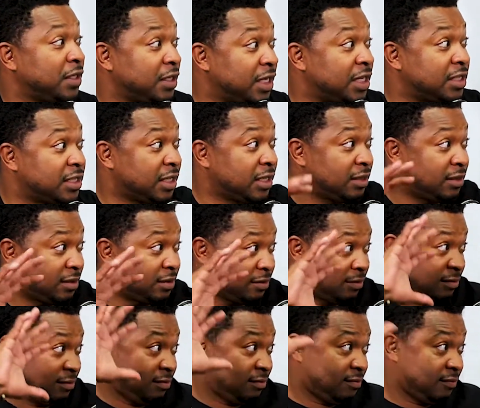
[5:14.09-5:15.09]
Is it
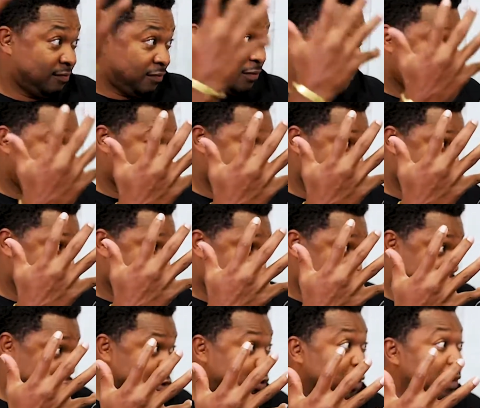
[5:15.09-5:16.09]

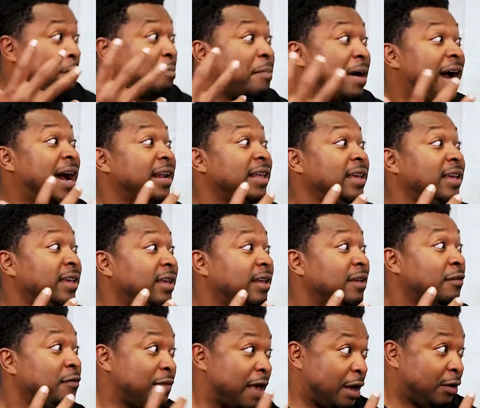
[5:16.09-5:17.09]
student body,
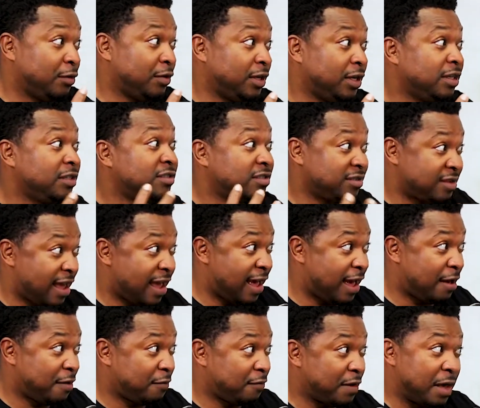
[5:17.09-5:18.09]
faculty,
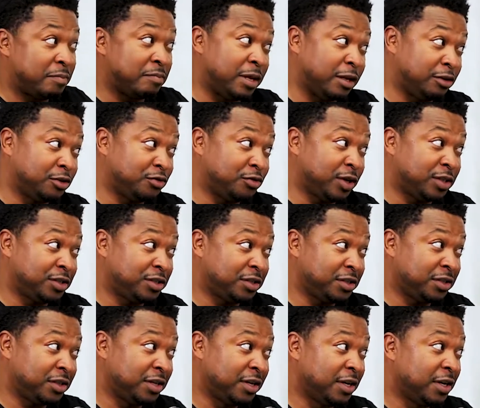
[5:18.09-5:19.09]
staff,
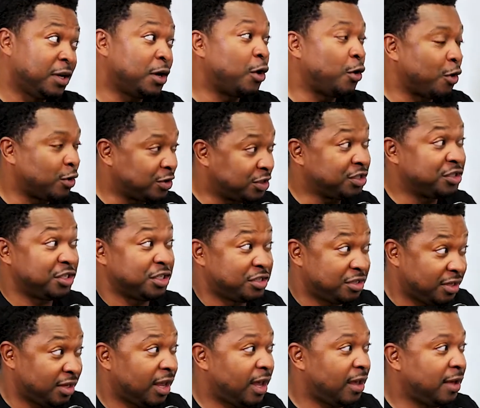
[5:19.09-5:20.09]
administration, or is it just
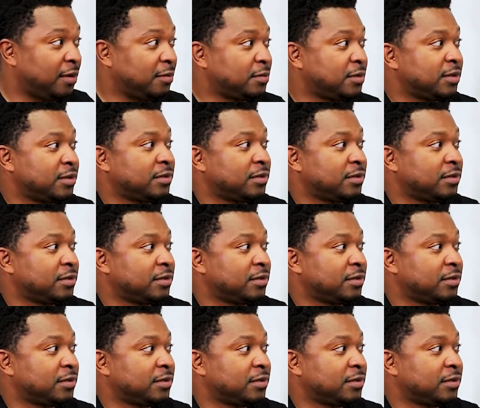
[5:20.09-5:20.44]
the games?